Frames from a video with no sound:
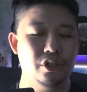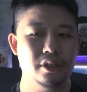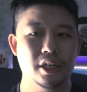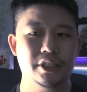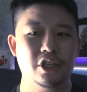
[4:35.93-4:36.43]

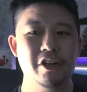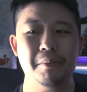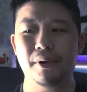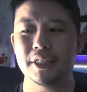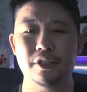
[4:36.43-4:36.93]
a starting
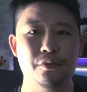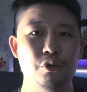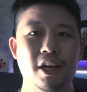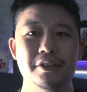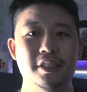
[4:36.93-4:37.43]
price of
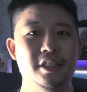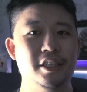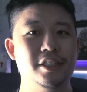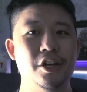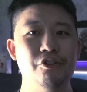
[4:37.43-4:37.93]

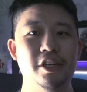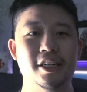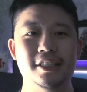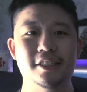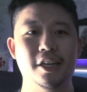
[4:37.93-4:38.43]

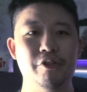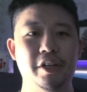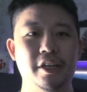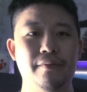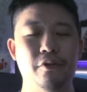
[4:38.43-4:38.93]
2,699
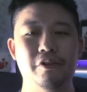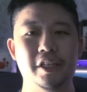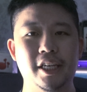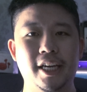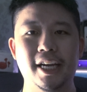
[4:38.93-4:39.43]
ringgit for
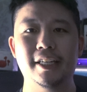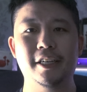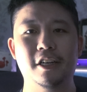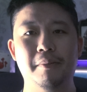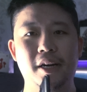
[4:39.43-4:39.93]
the
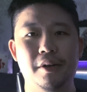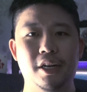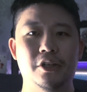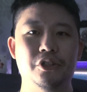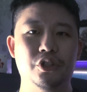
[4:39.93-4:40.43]
8GB,
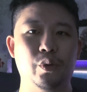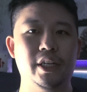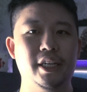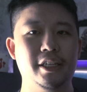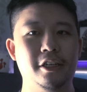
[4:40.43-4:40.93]

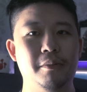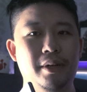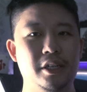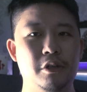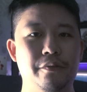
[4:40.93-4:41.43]

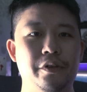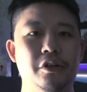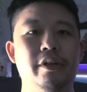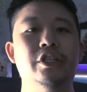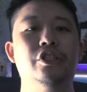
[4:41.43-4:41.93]
128GB
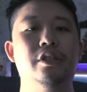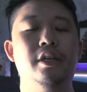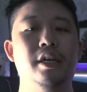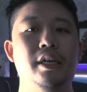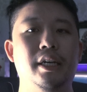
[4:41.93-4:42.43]
configuration,
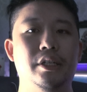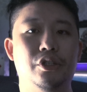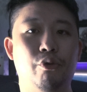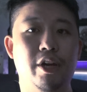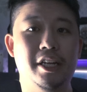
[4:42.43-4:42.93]
it's
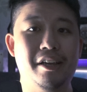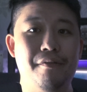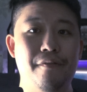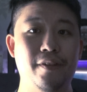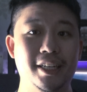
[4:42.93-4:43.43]
already
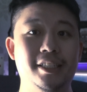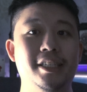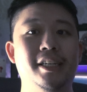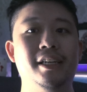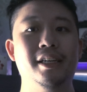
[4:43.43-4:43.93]

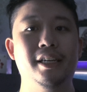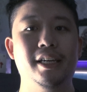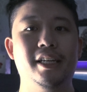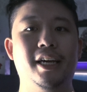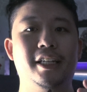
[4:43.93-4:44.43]
fighting
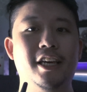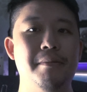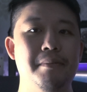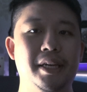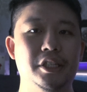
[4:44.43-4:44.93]
in like that
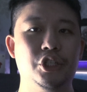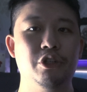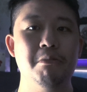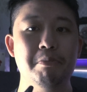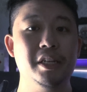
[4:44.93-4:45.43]

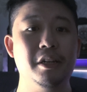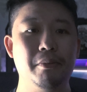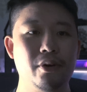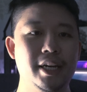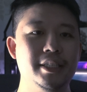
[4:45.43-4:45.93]
mainstream median
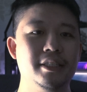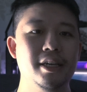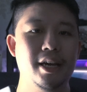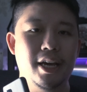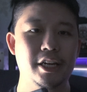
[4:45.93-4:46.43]
price.
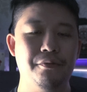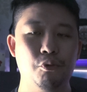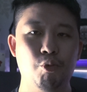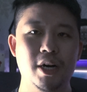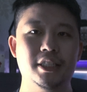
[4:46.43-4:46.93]
And if you
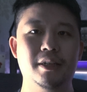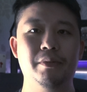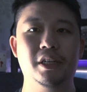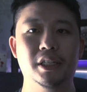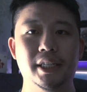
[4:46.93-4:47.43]
want something
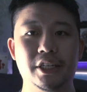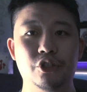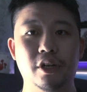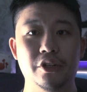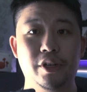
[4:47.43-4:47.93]
a little
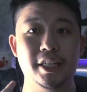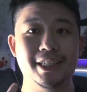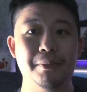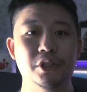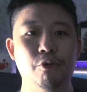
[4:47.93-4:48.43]
extra, you get
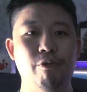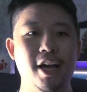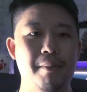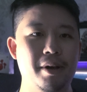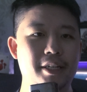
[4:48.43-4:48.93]
double the
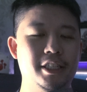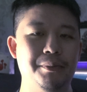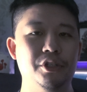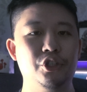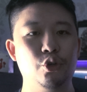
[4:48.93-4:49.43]
RAM and double
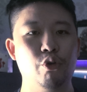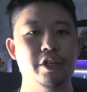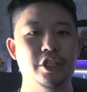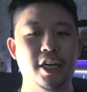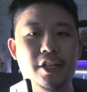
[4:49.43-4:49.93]
the
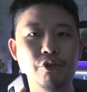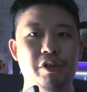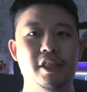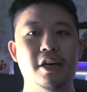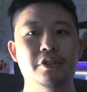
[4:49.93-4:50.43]
storage at
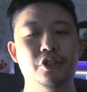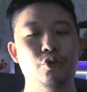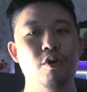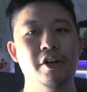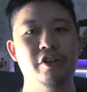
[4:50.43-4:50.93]

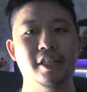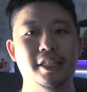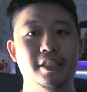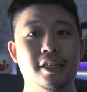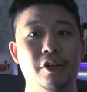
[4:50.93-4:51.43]

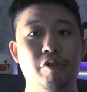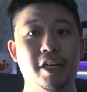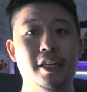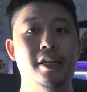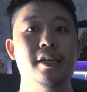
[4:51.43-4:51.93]
3,299 ringgit.